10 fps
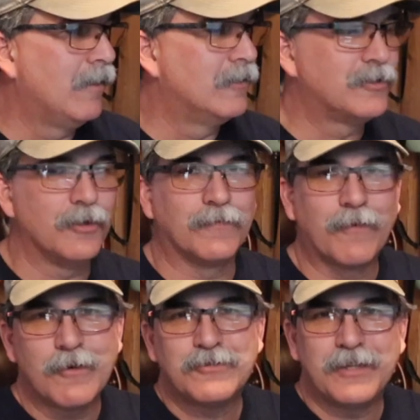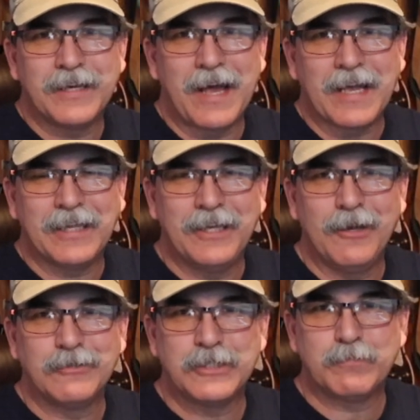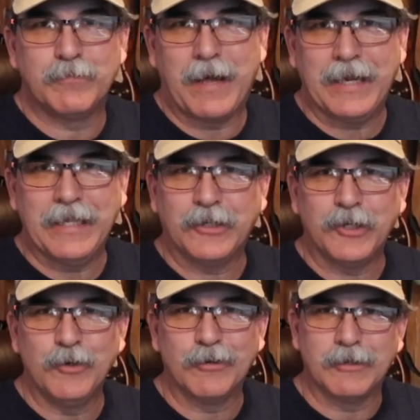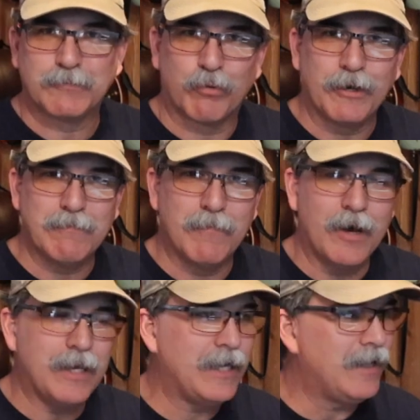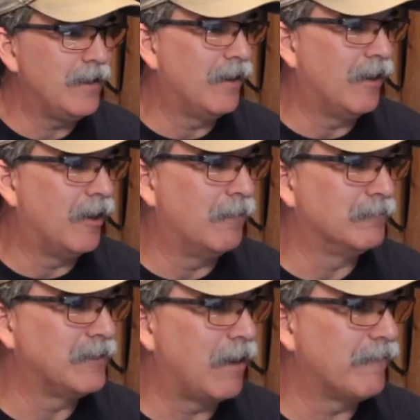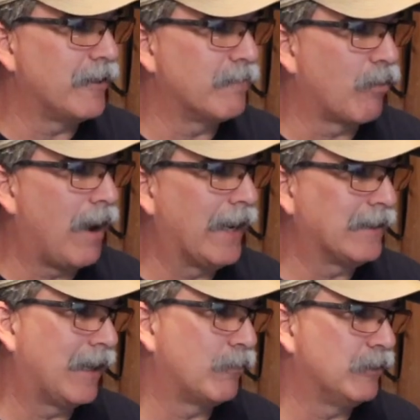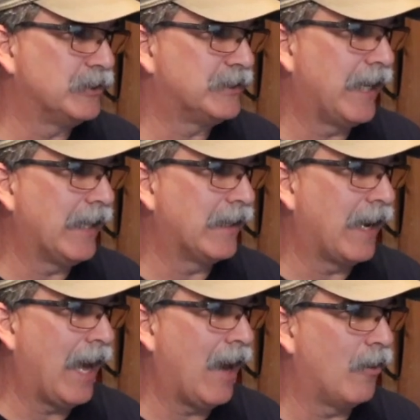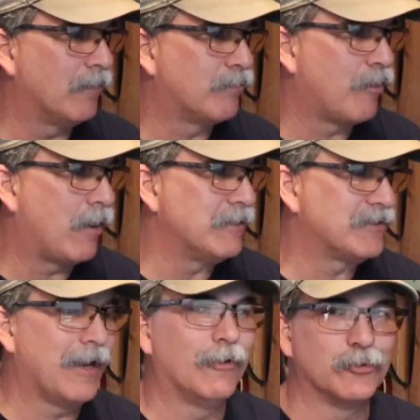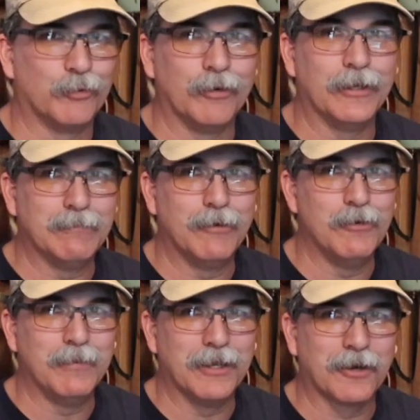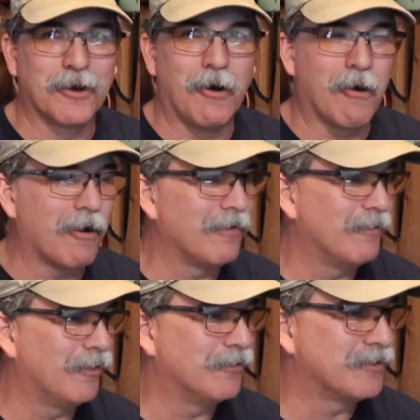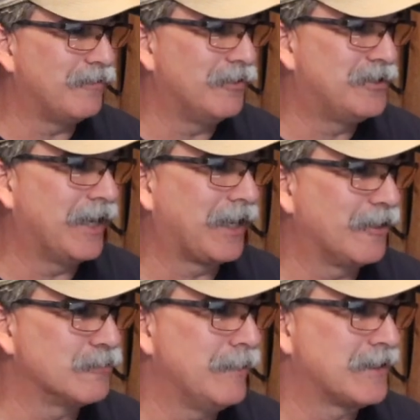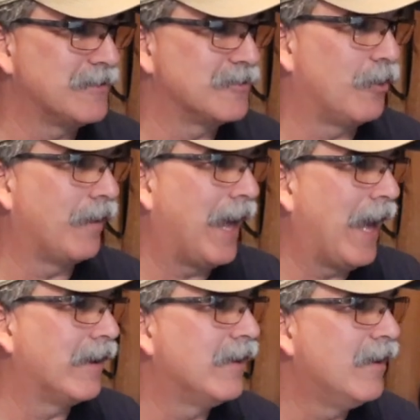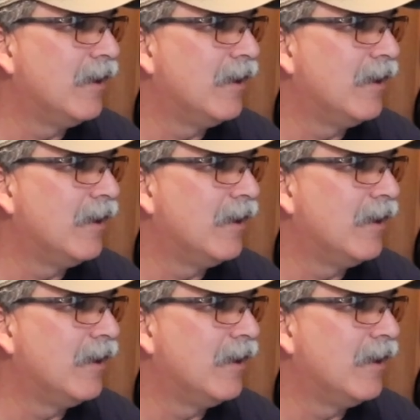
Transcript: So the first thing I can hear just about EQ, and it's pretty muddy, not very bright, not really standing out. Probably sounds really boomy in a car if you're checking those mixes on that.